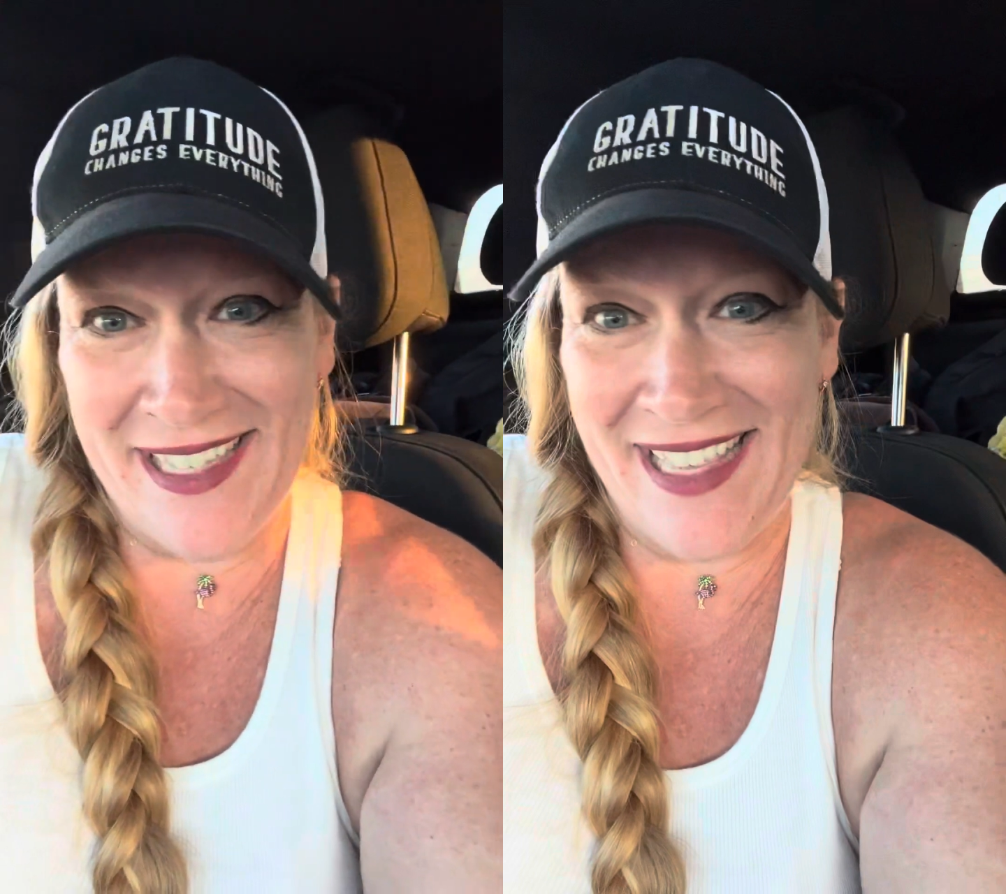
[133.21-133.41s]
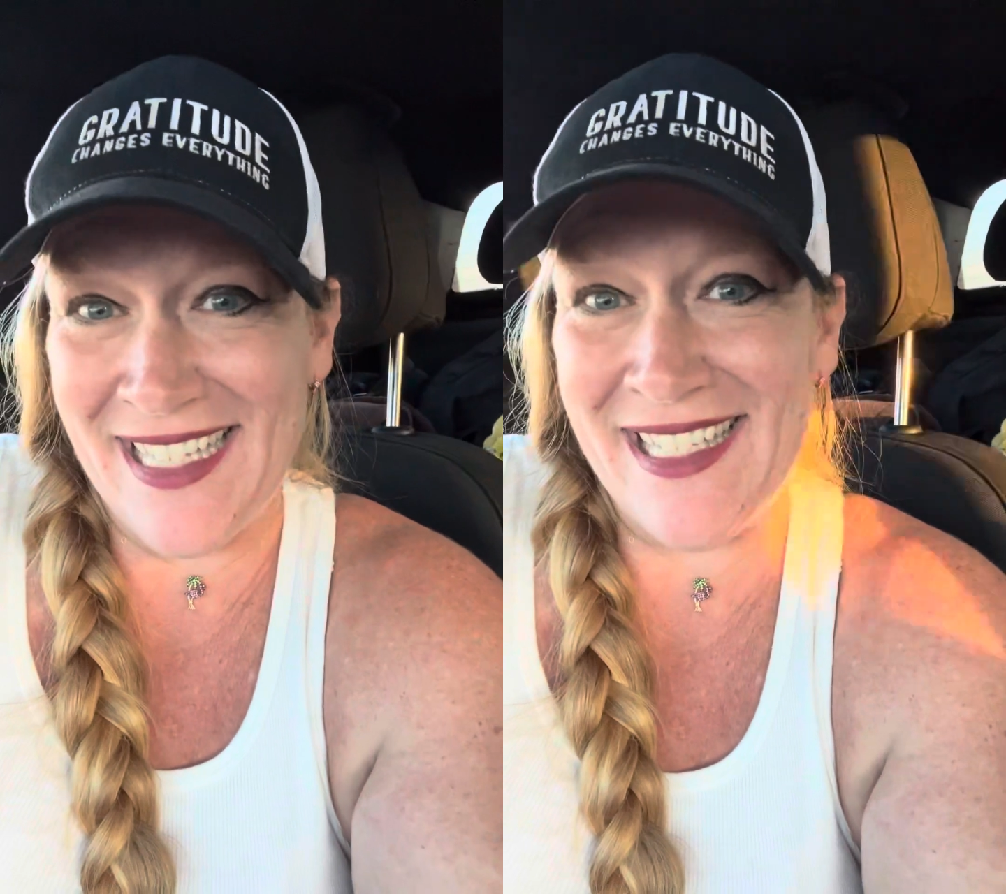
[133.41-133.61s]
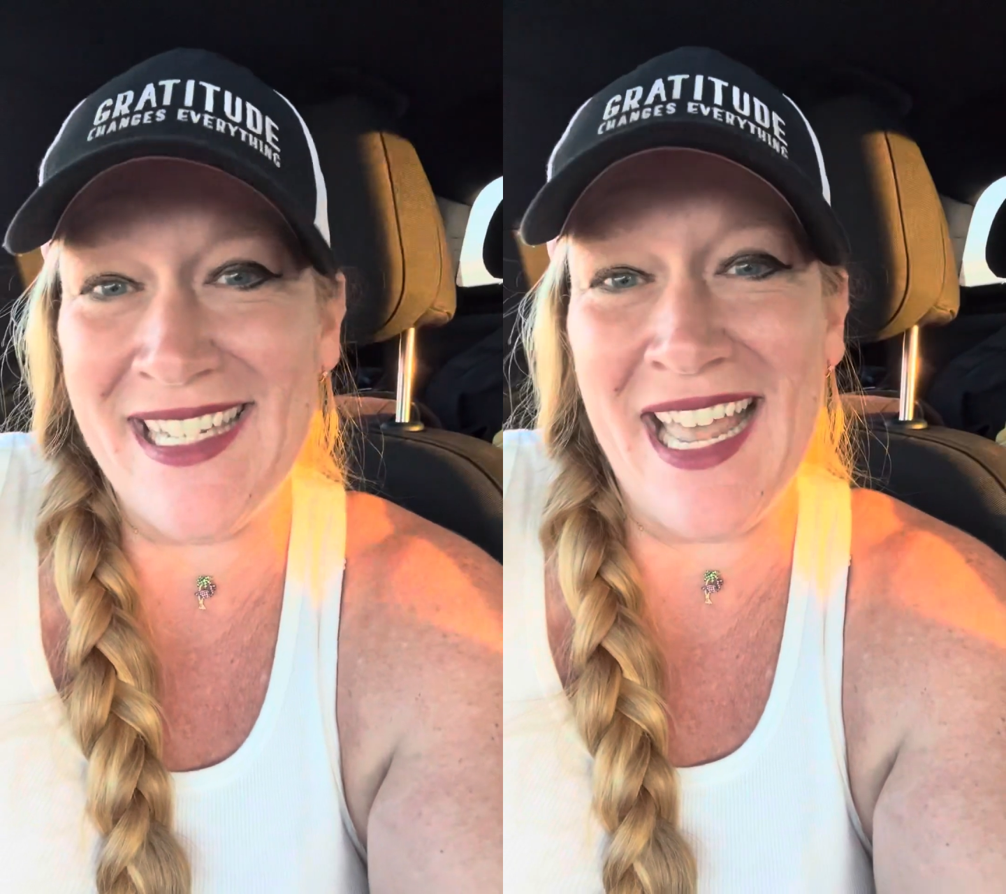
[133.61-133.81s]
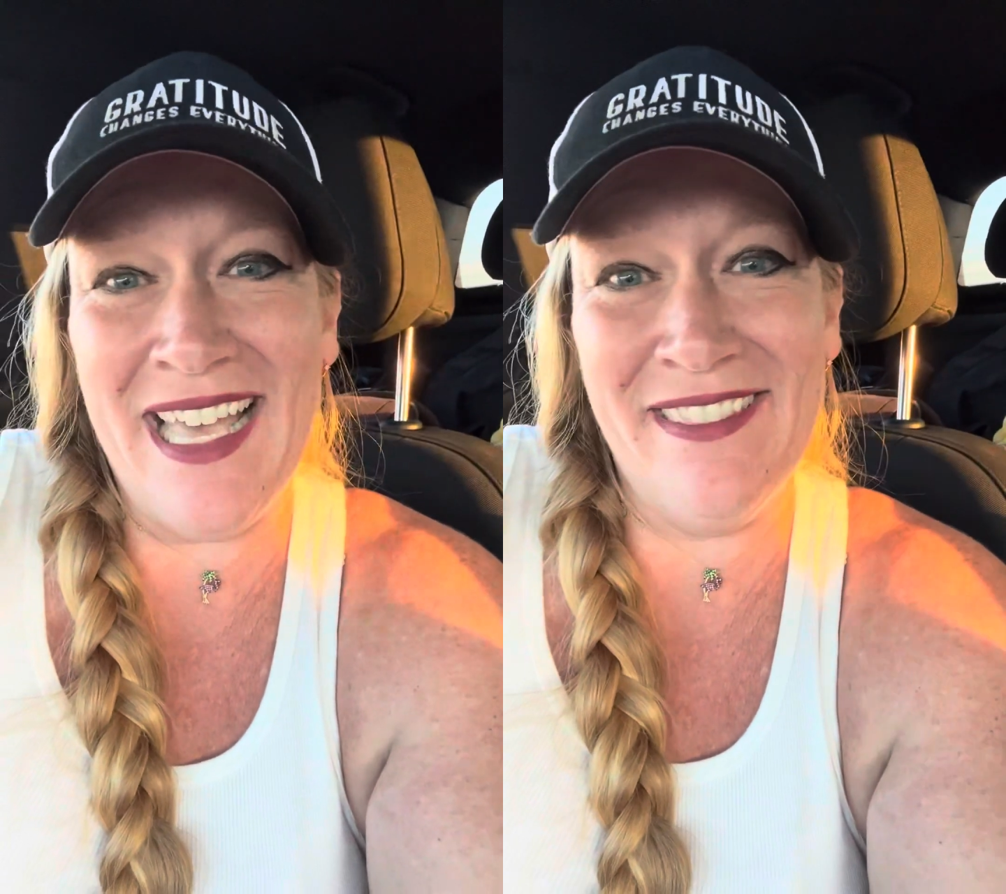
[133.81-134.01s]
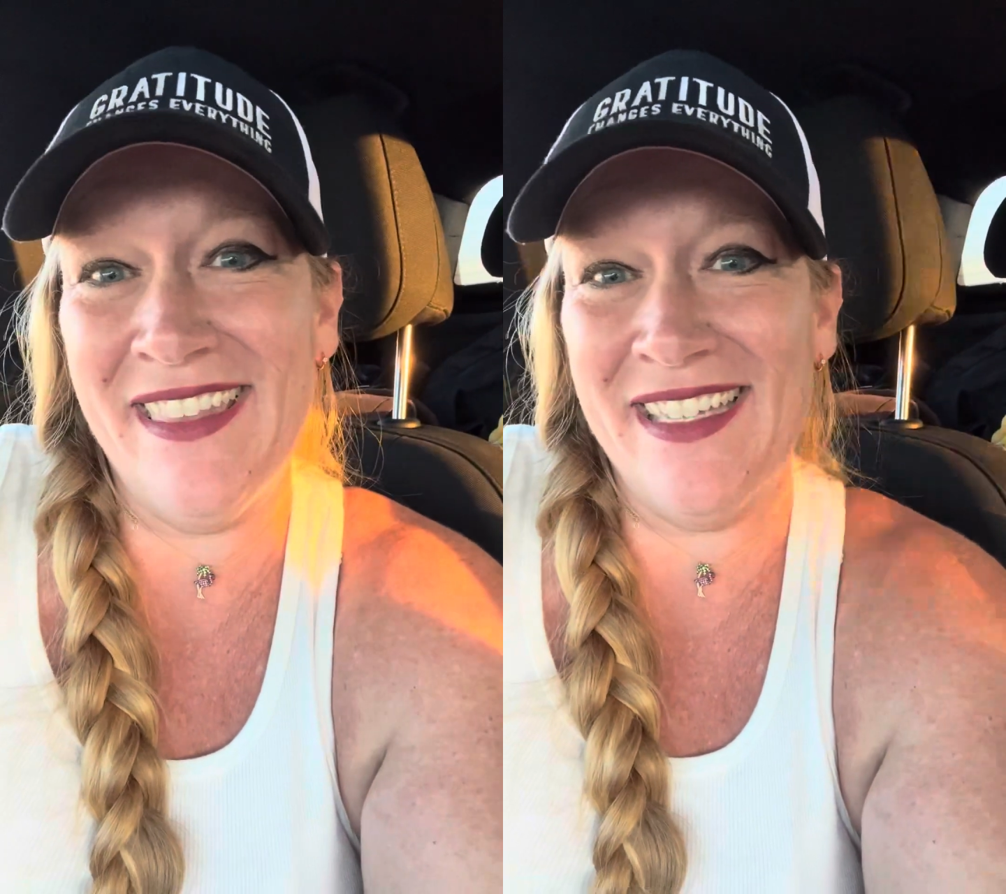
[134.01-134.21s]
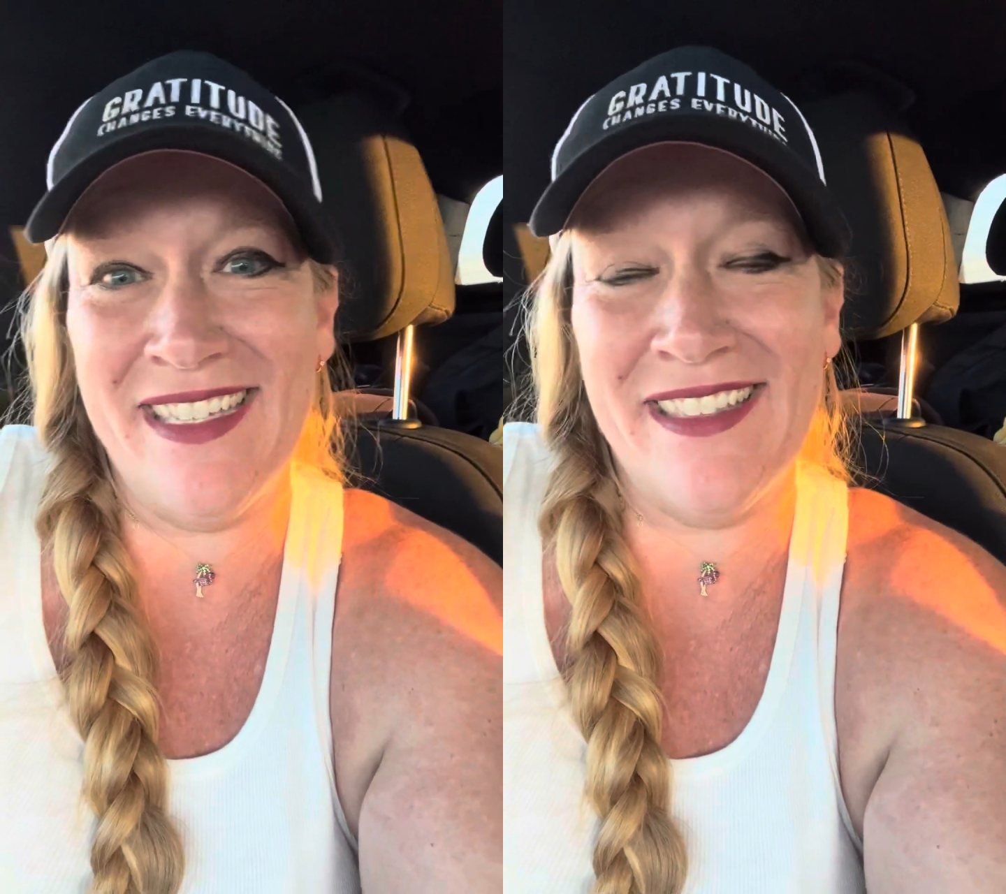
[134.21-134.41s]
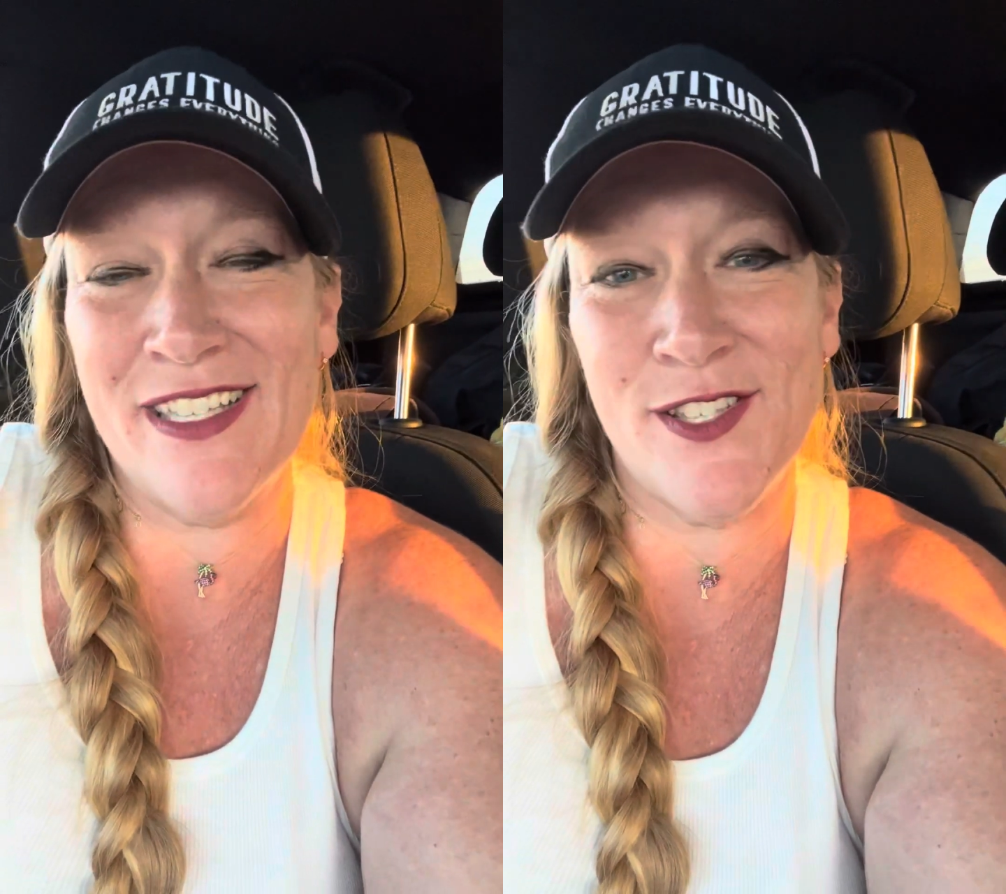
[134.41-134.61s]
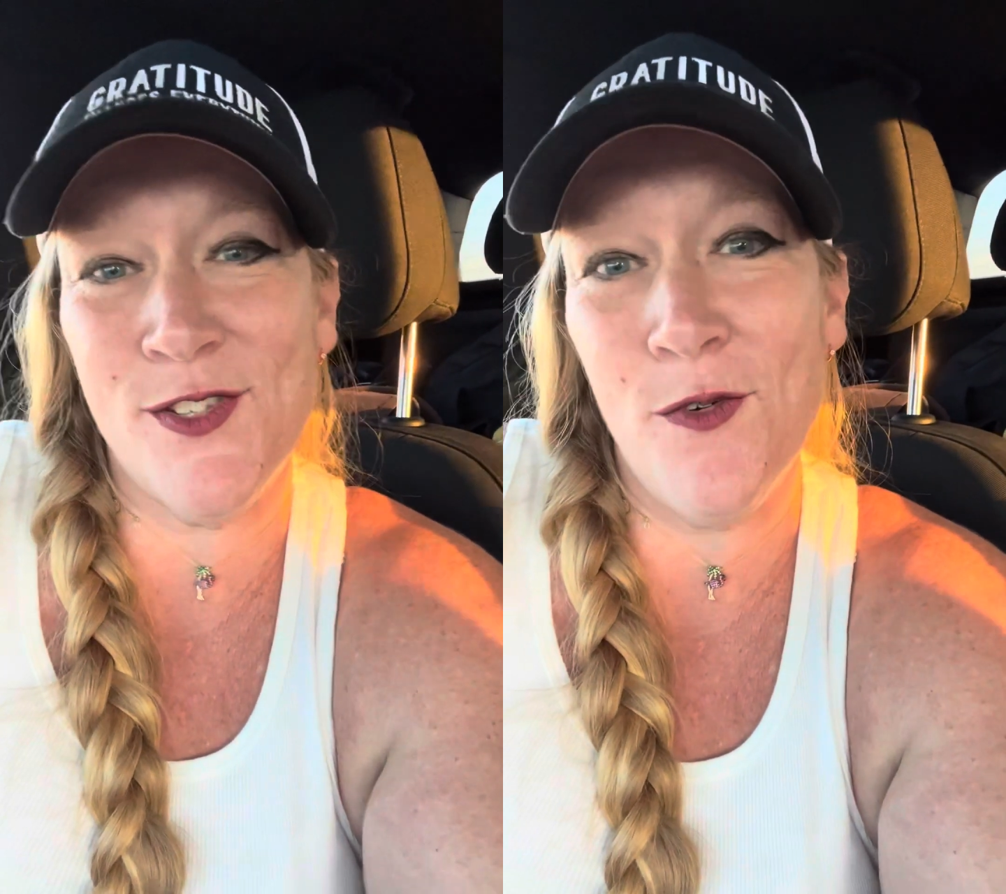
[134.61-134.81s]
That's not
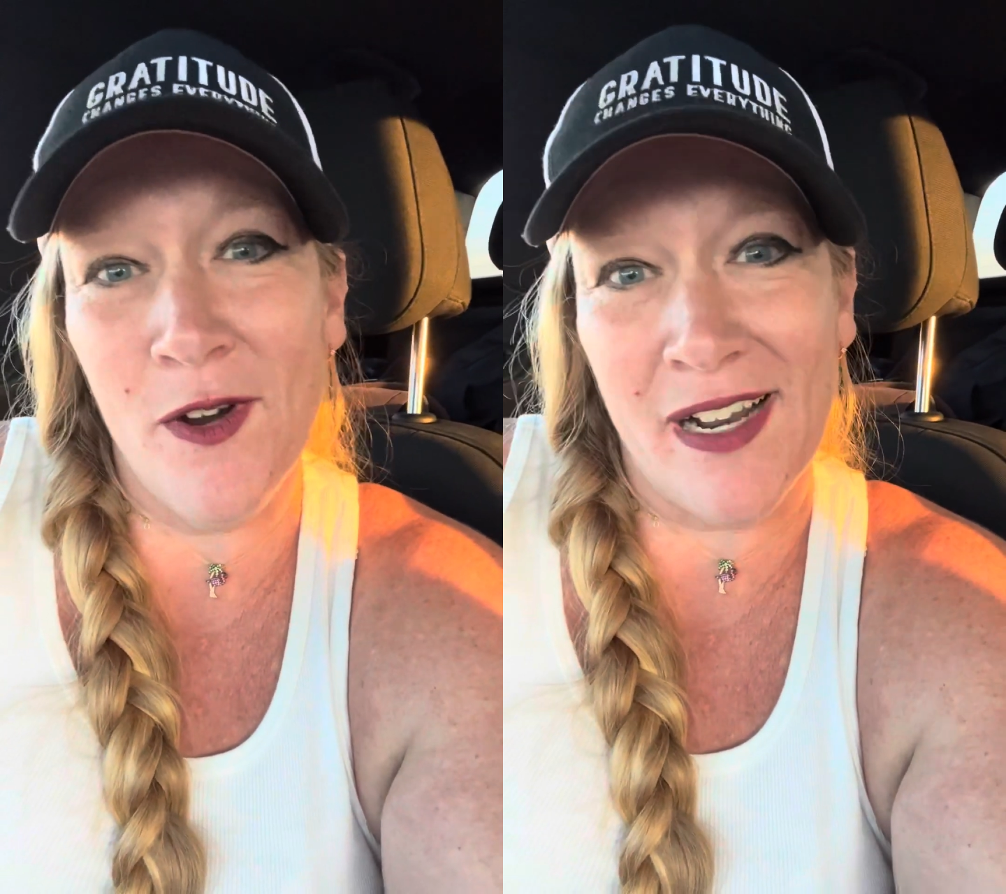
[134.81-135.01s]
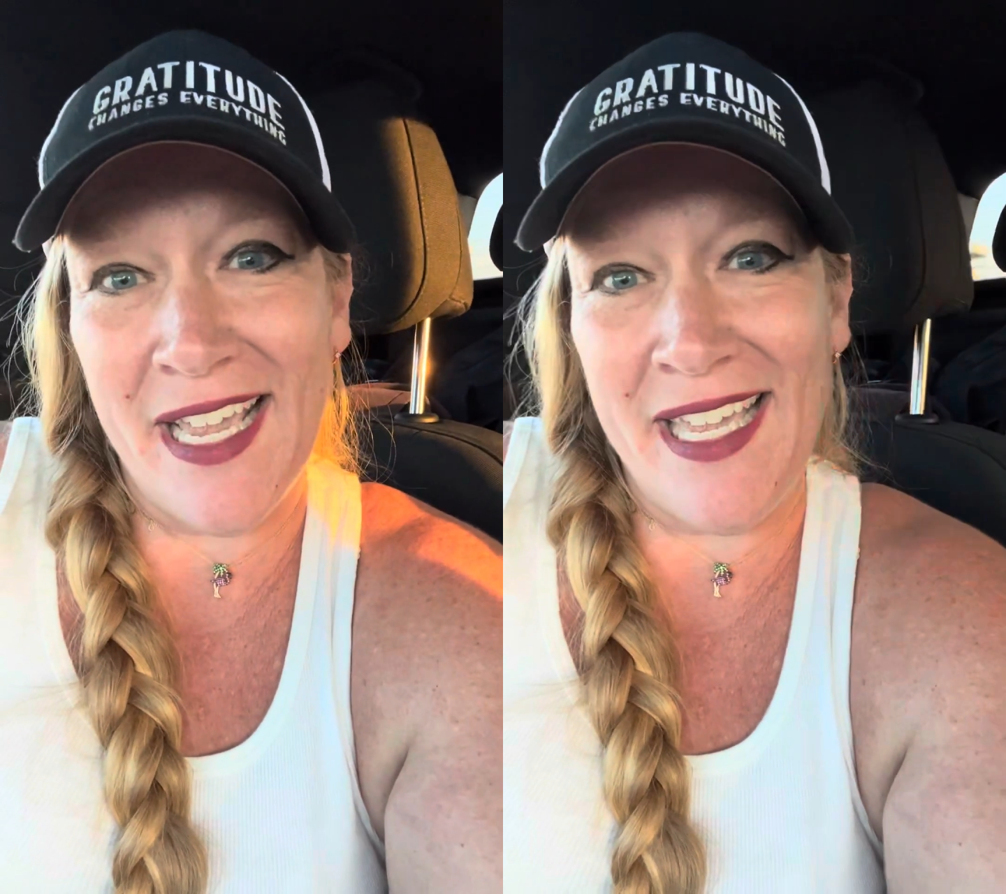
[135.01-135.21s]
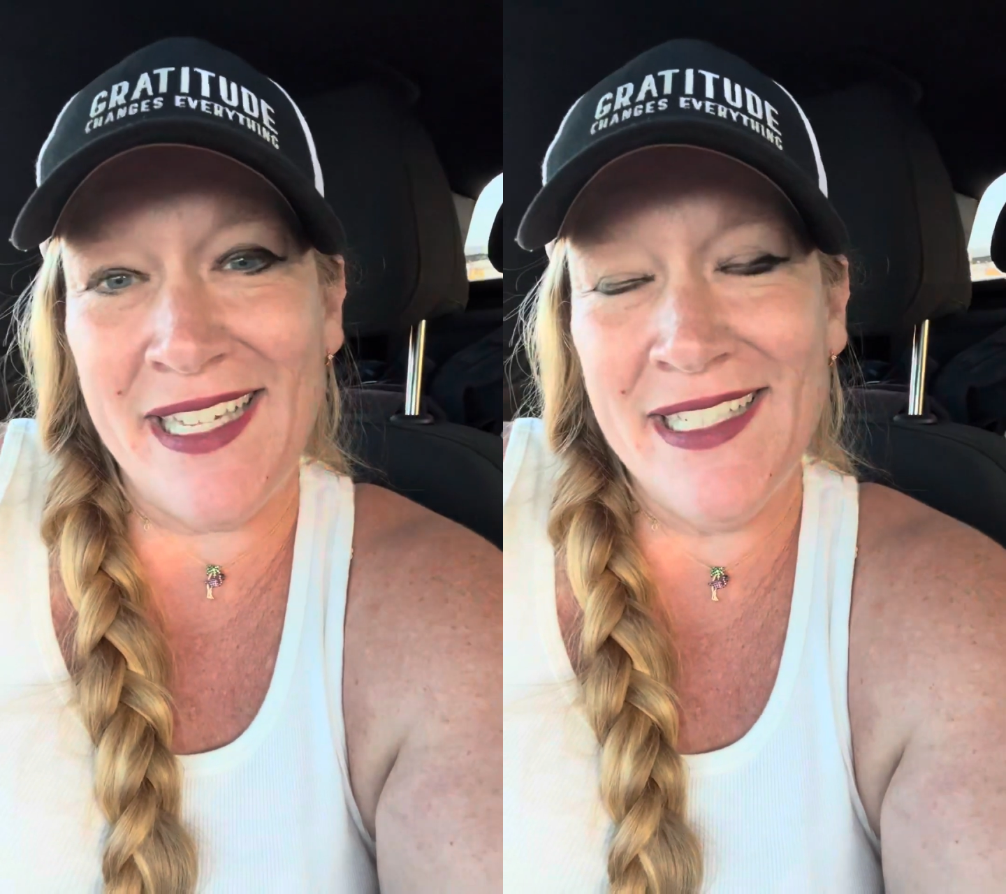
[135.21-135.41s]
the story.